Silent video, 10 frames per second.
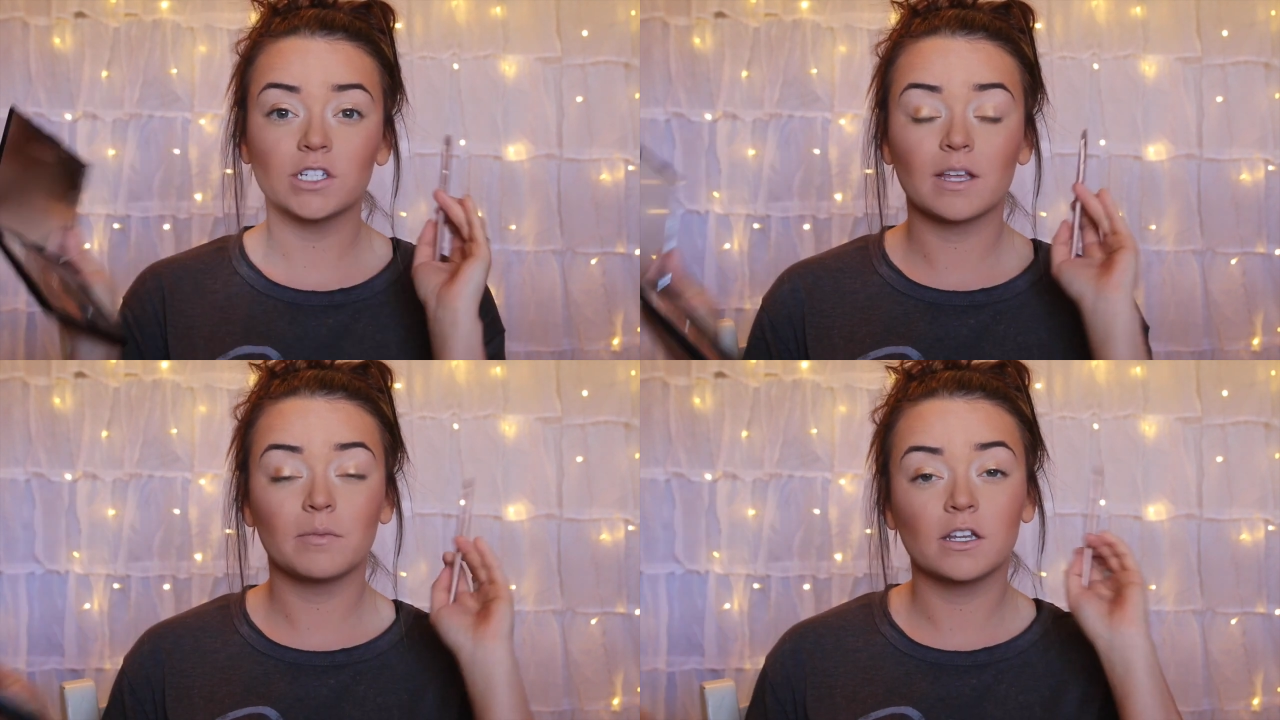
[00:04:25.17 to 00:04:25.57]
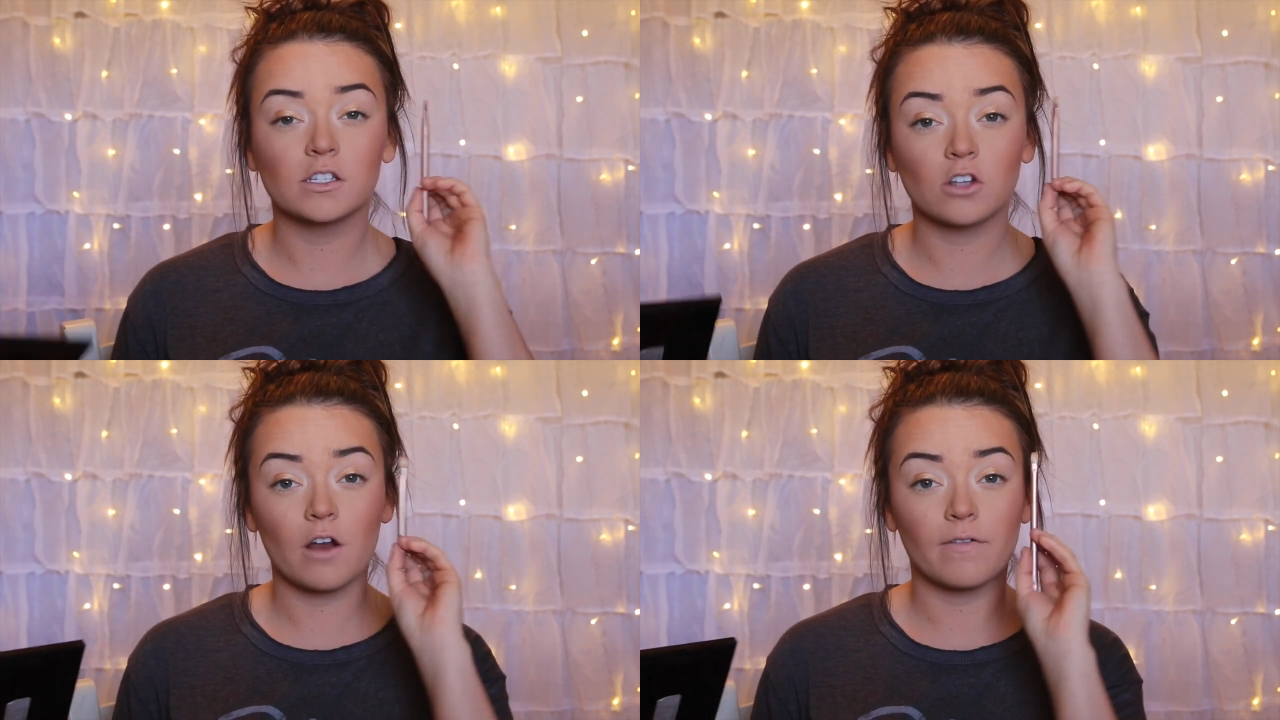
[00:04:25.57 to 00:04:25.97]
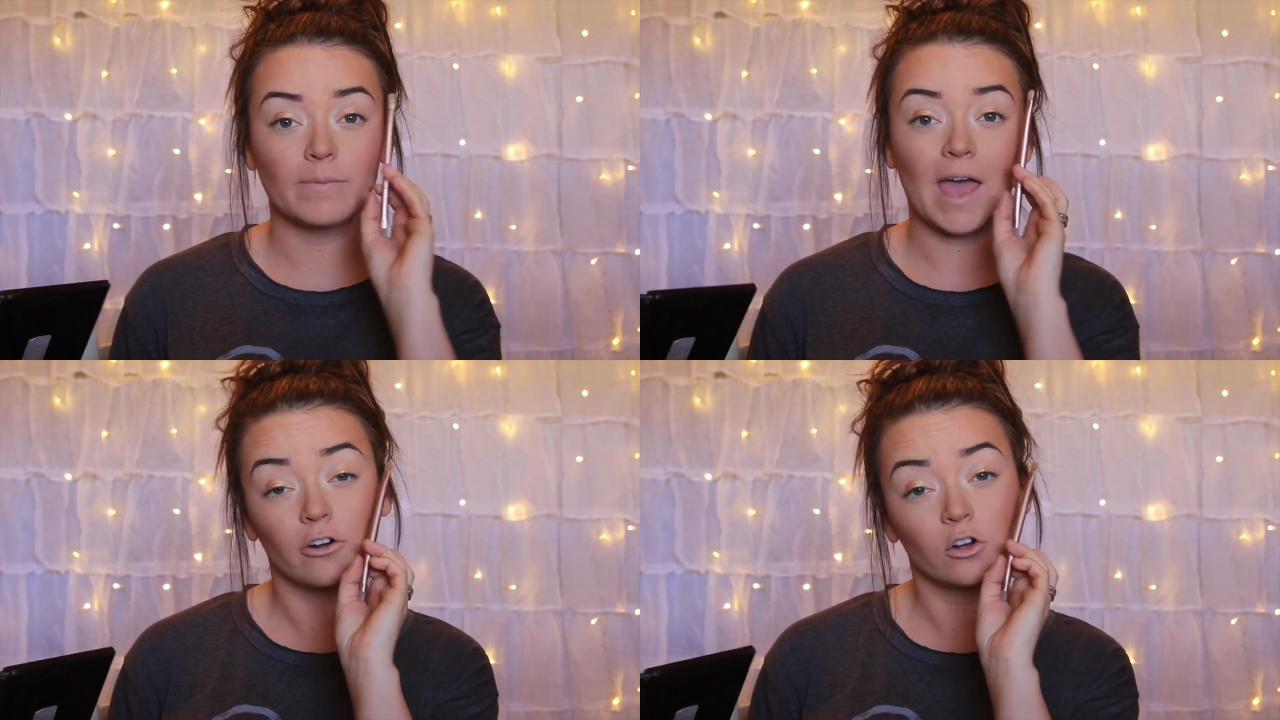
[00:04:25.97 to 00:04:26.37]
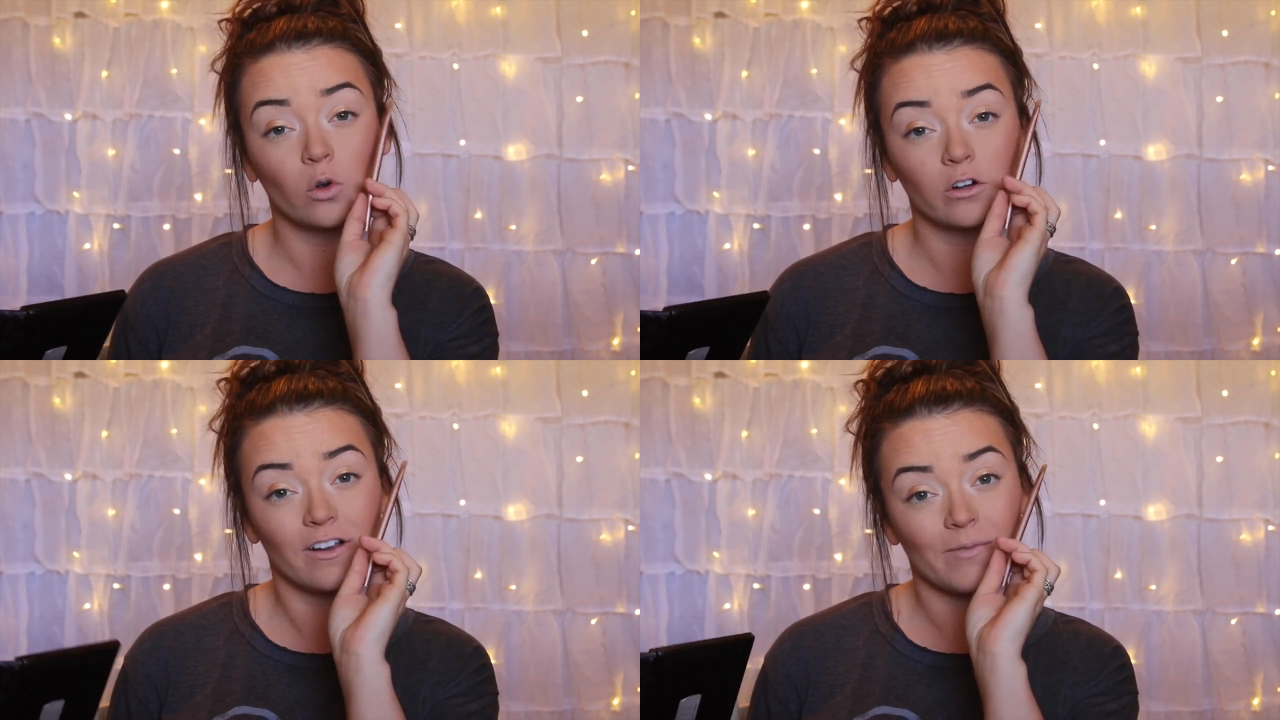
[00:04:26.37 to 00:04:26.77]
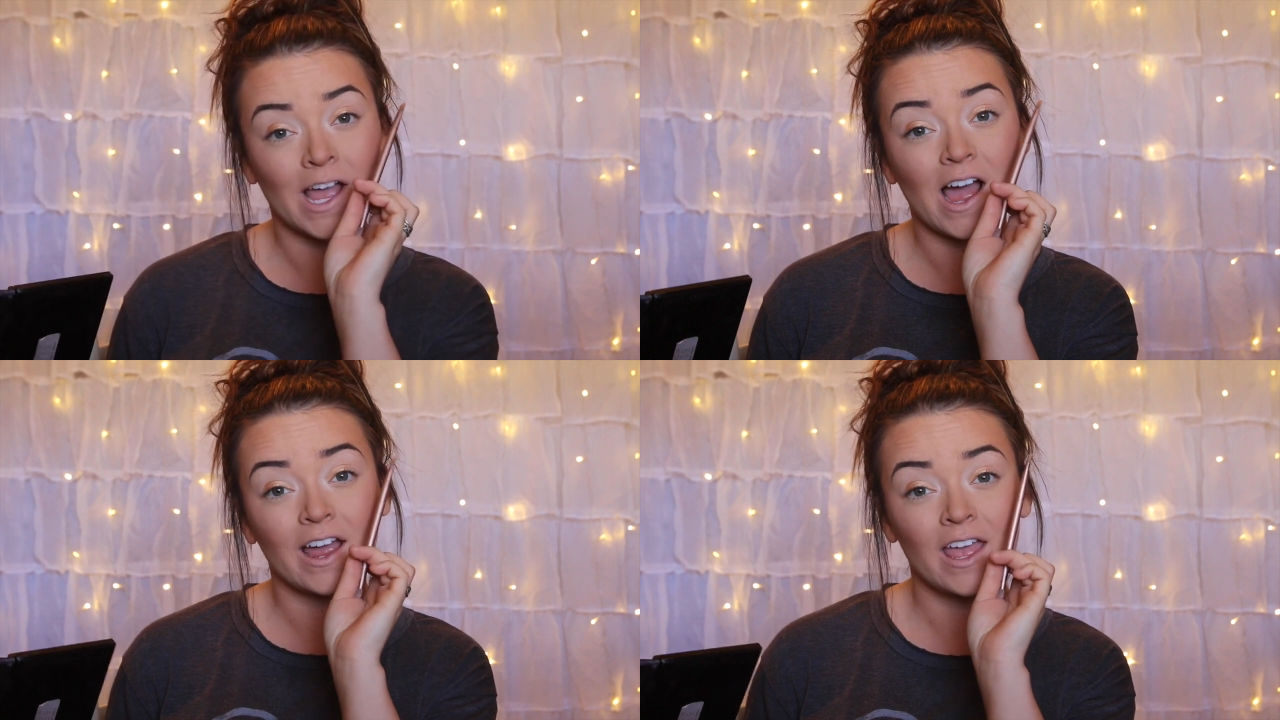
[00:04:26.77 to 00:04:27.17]
just I'm gonna start from the outer corner of
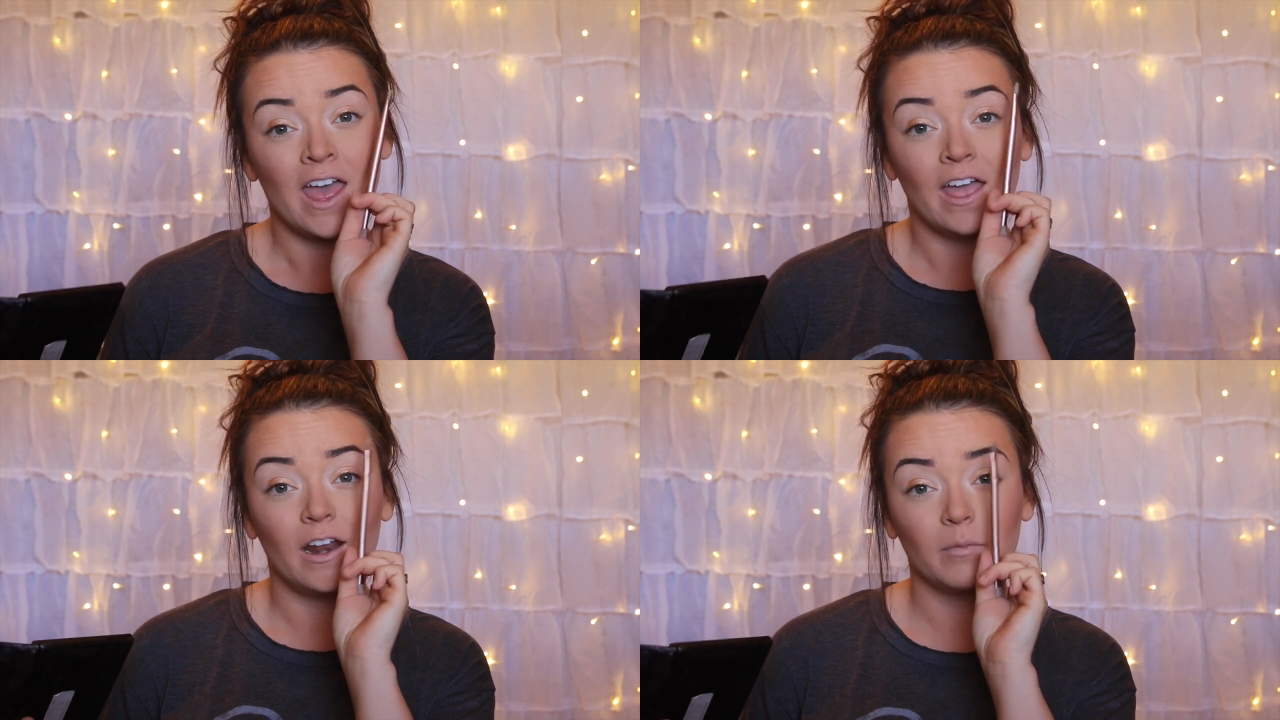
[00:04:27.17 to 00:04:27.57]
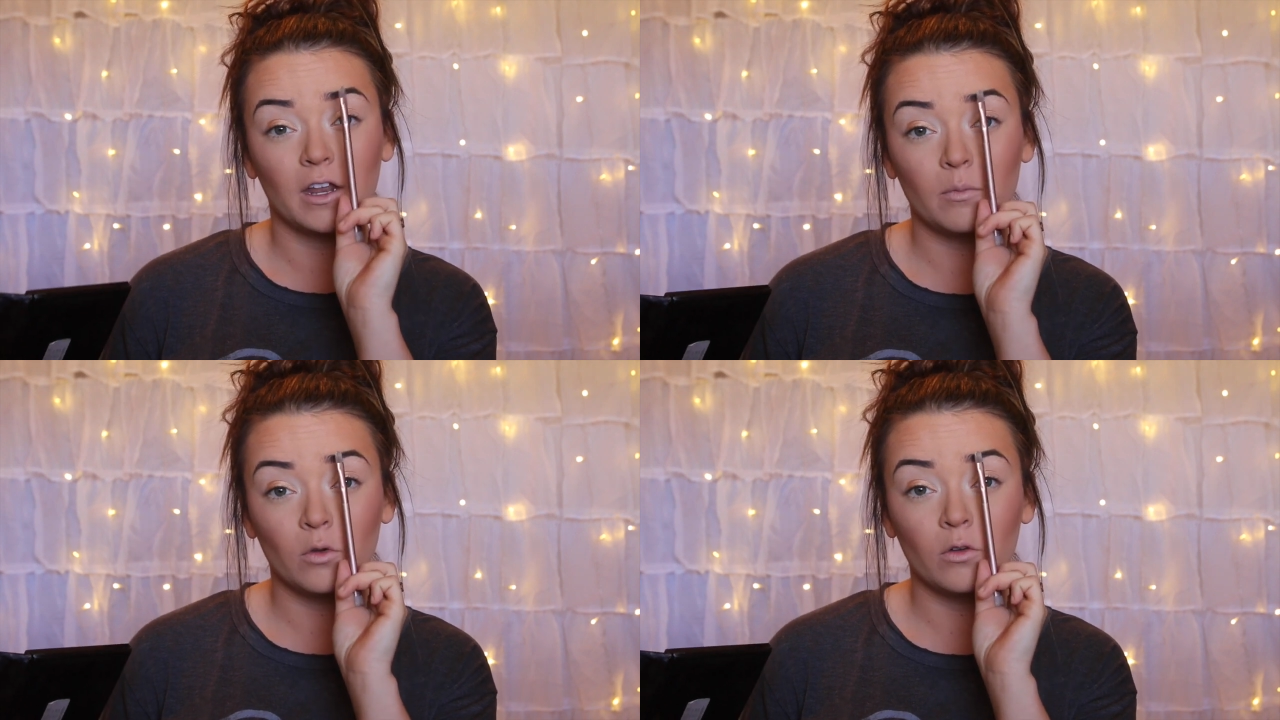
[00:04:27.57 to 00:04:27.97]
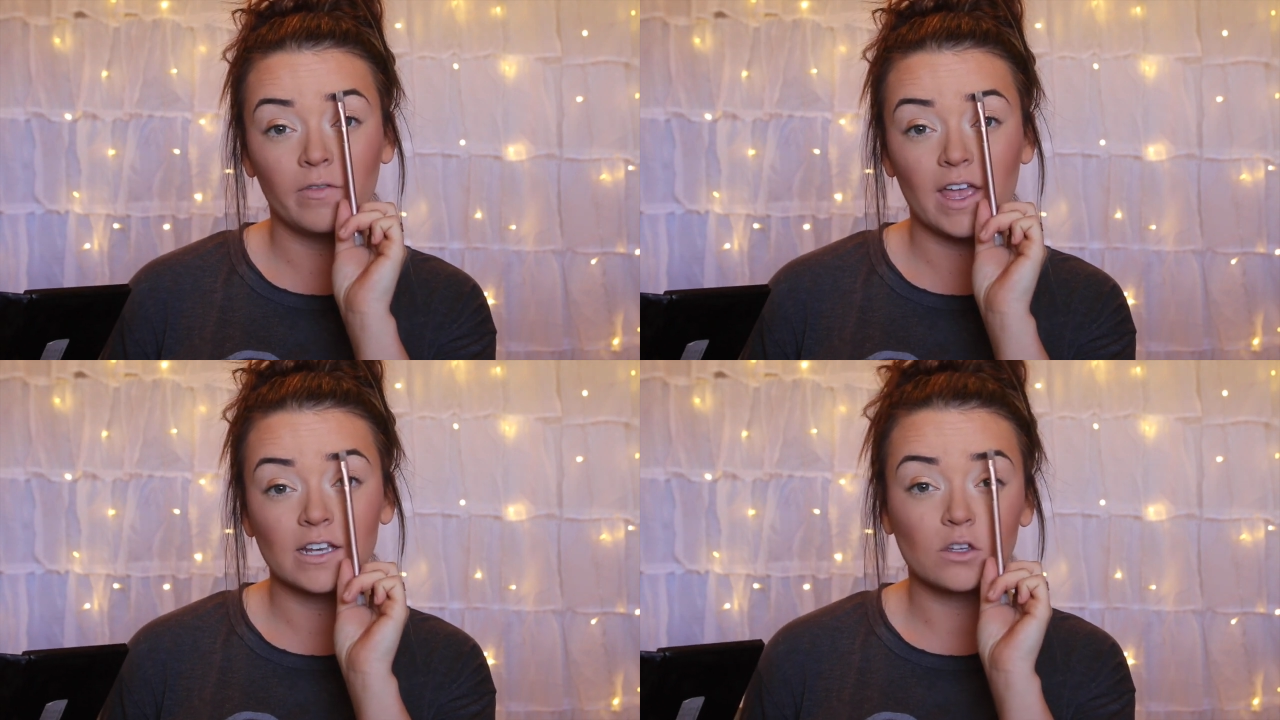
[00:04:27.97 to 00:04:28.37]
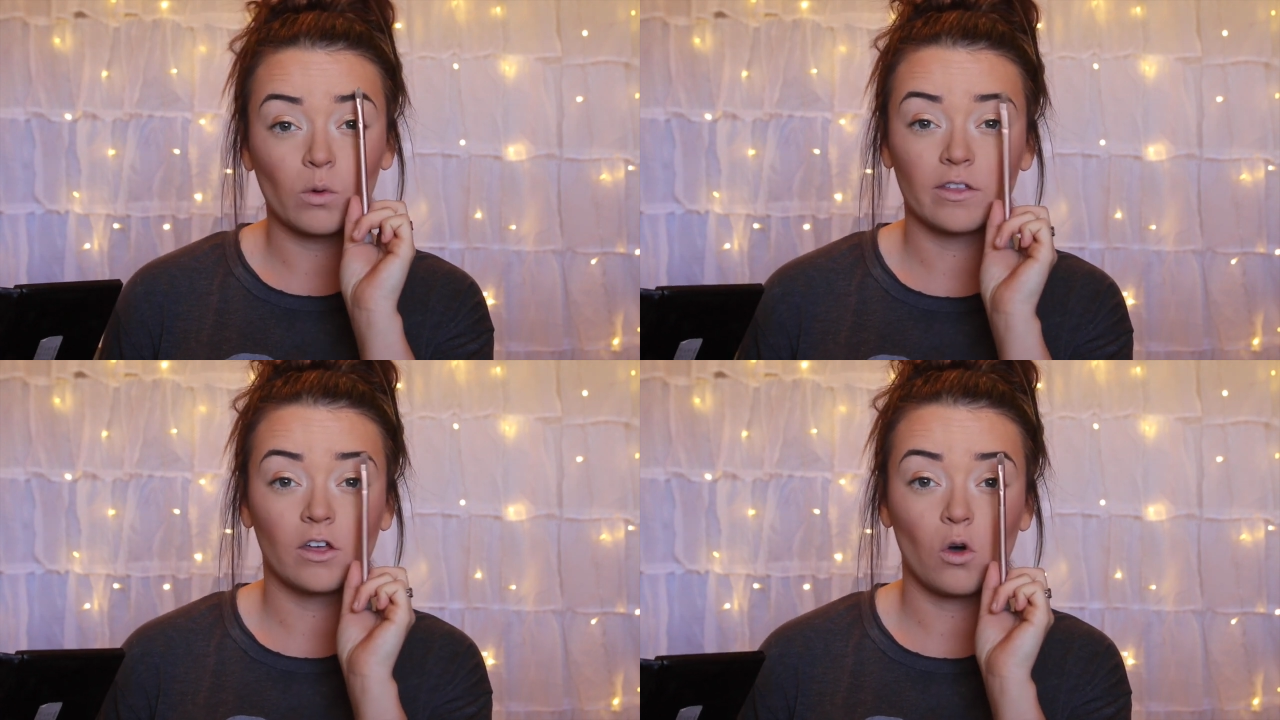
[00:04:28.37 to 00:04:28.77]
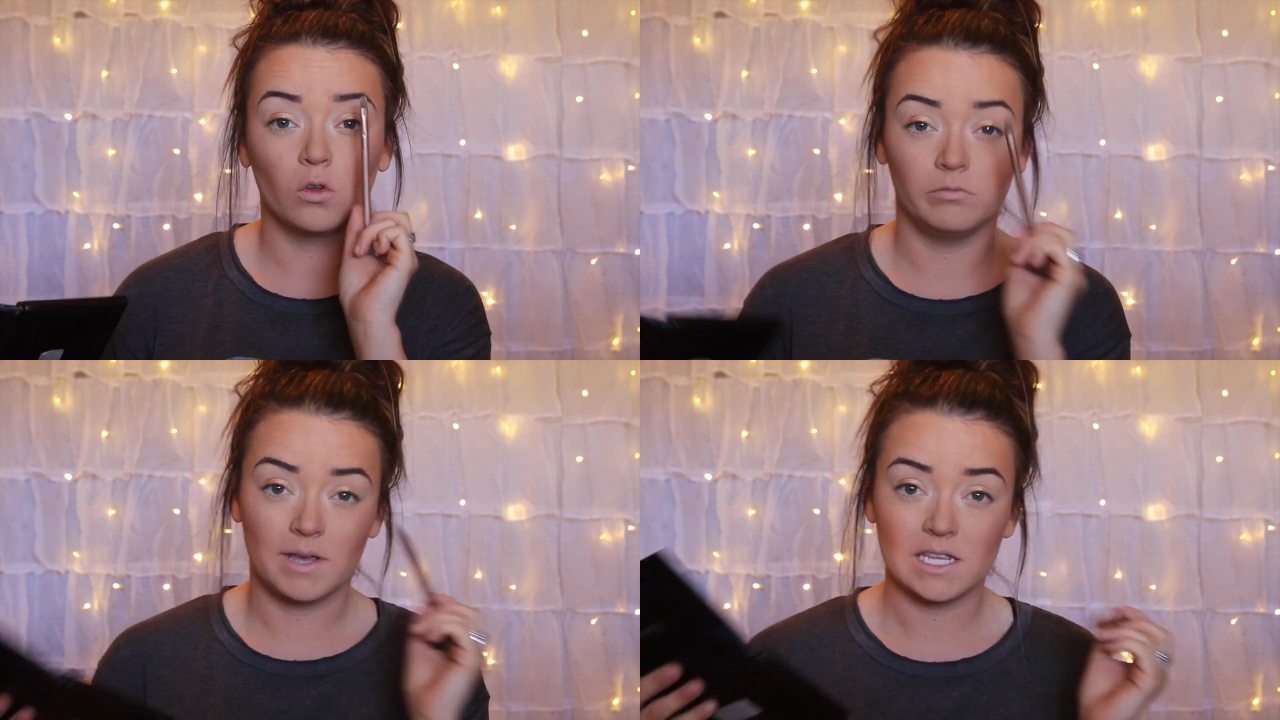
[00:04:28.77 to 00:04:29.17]
my eye and I'm gonna move into where the
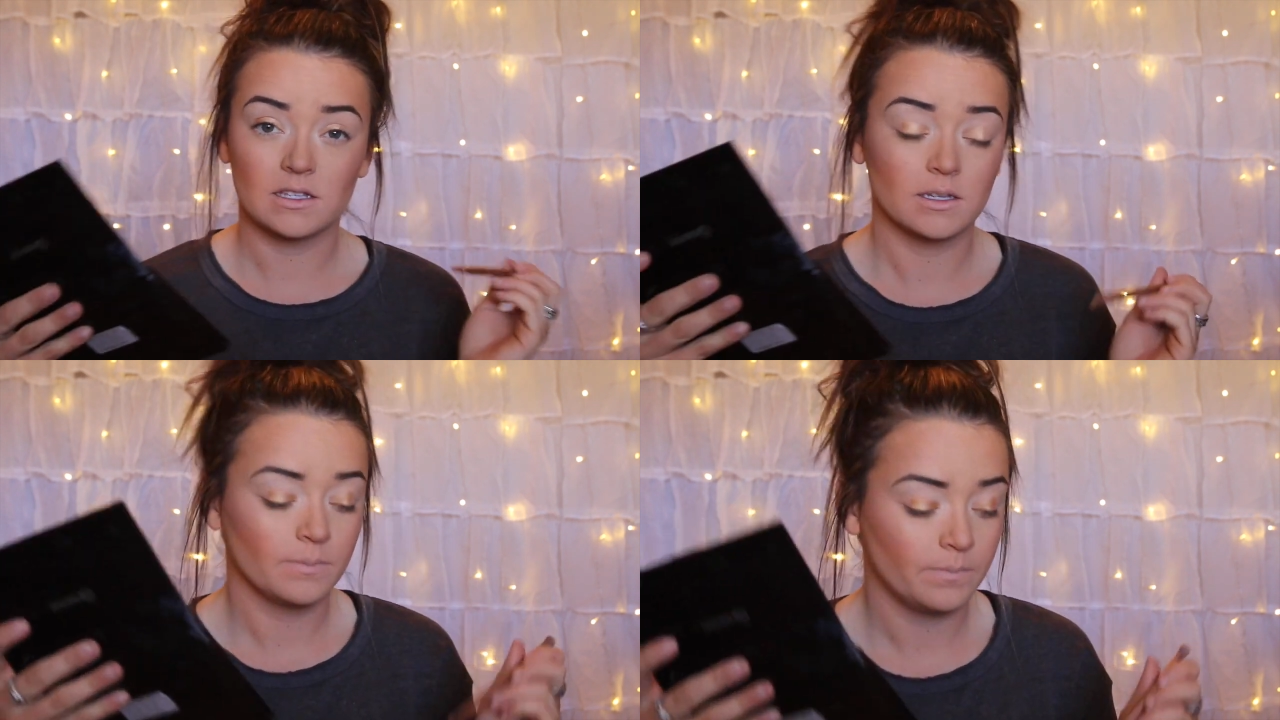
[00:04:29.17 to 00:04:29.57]
gold meets.